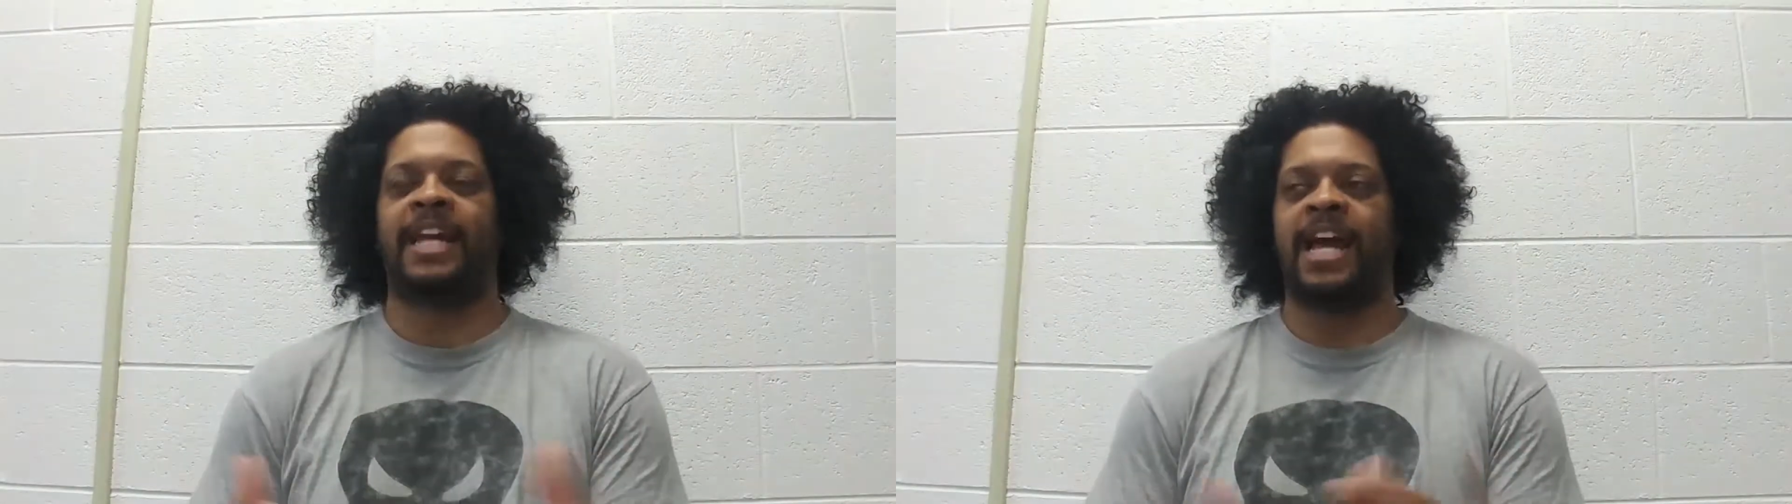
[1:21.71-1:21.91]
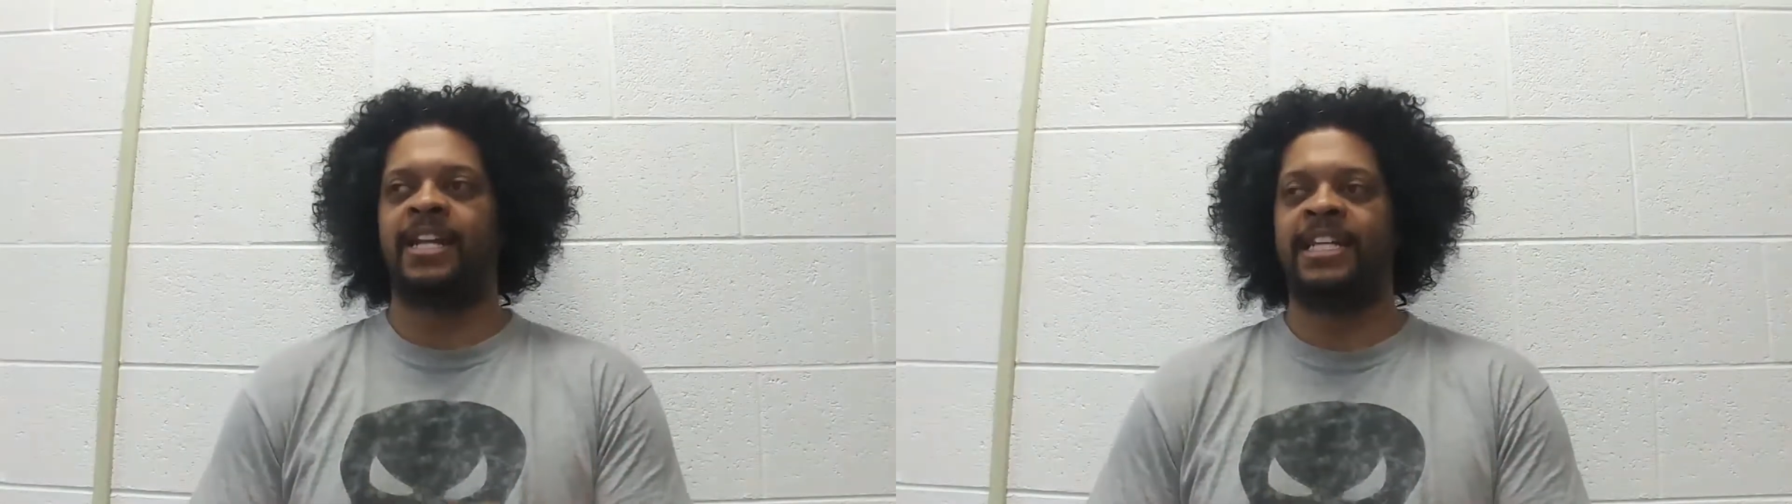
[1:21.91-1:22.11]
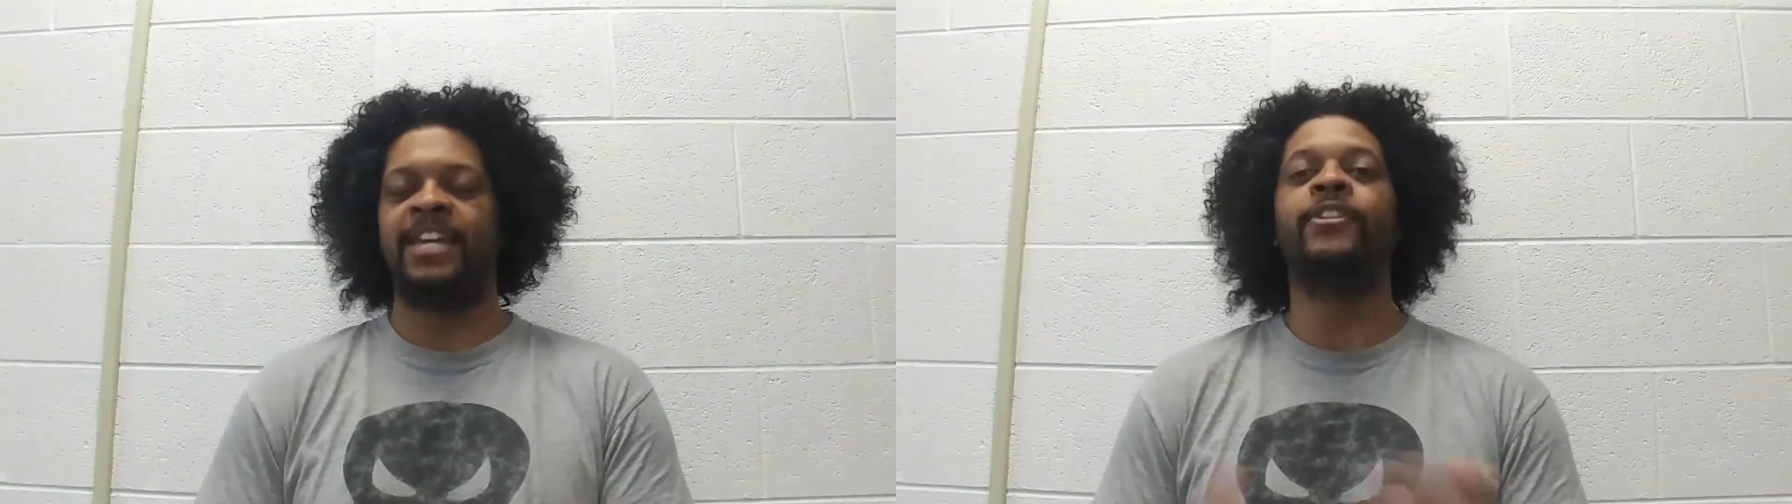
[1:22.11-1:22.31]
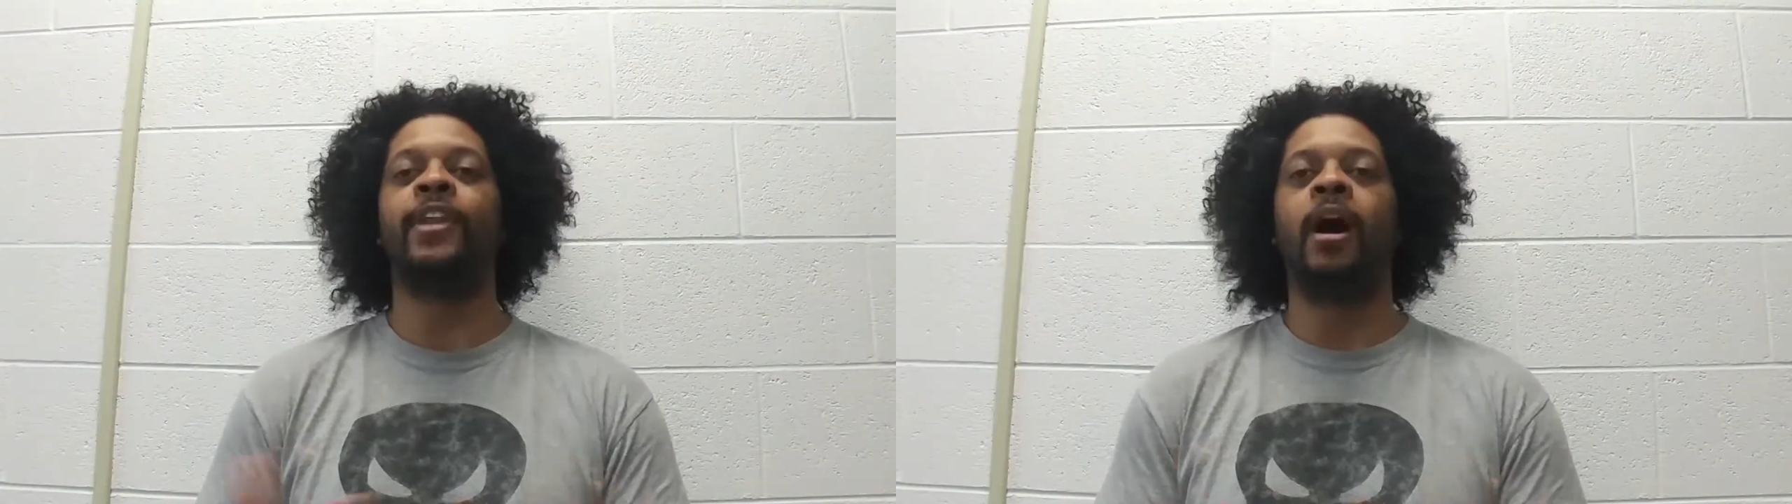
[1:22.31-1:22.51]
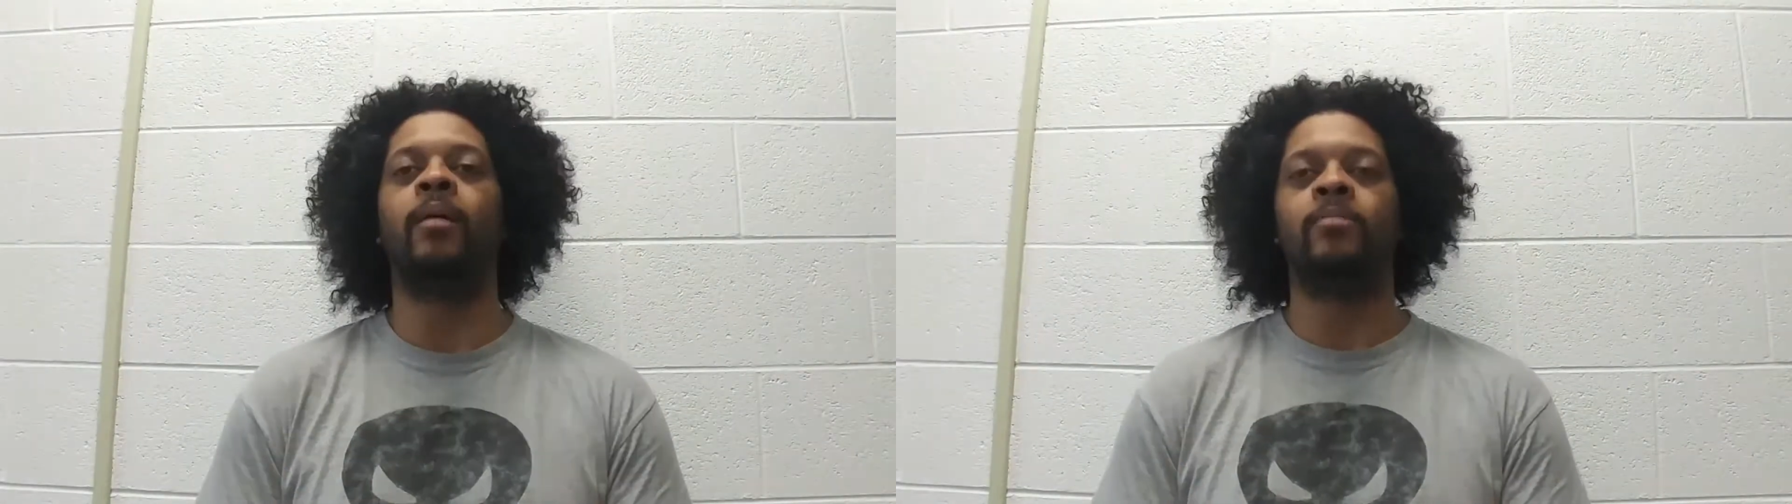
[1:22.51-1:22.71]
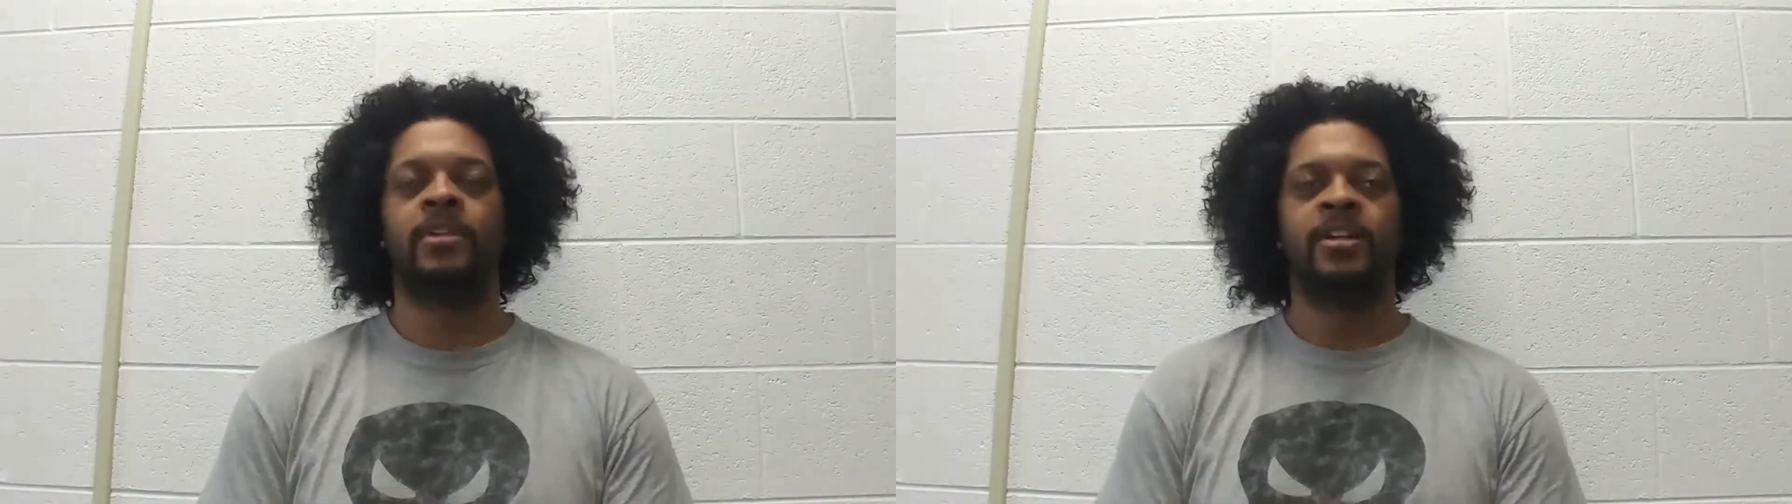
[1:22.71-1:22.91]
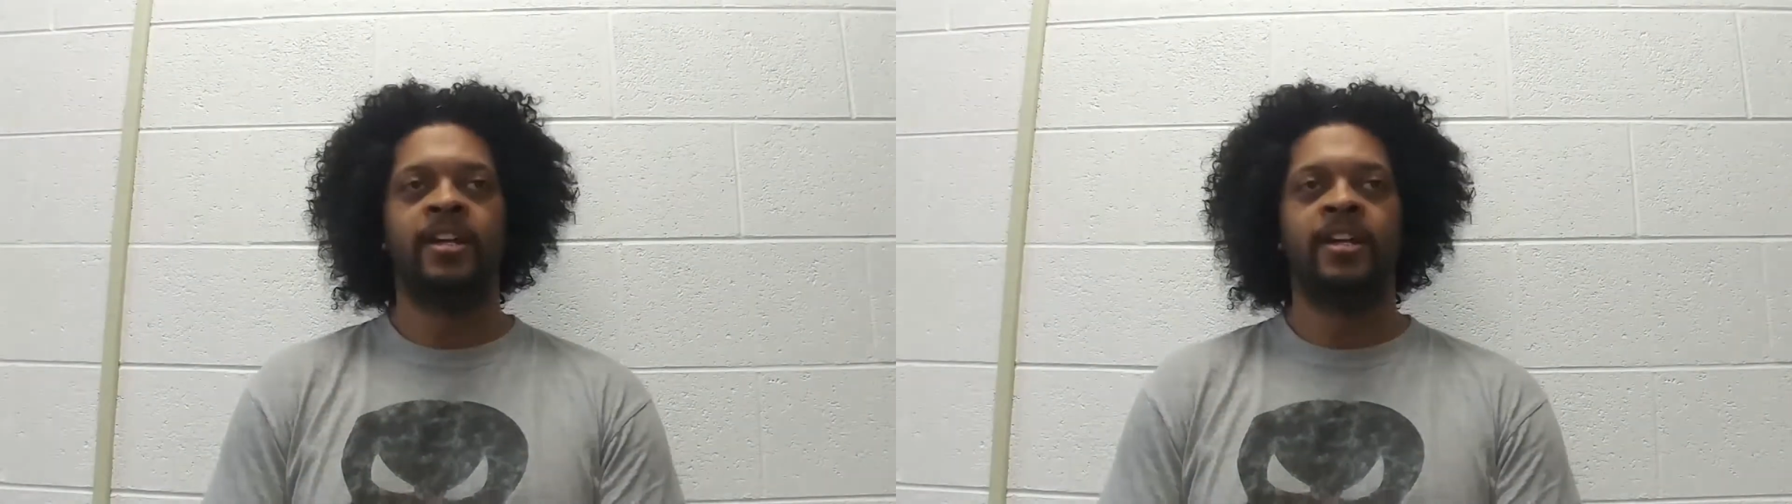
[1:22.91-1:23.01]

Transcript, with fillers: Like, I'd given up.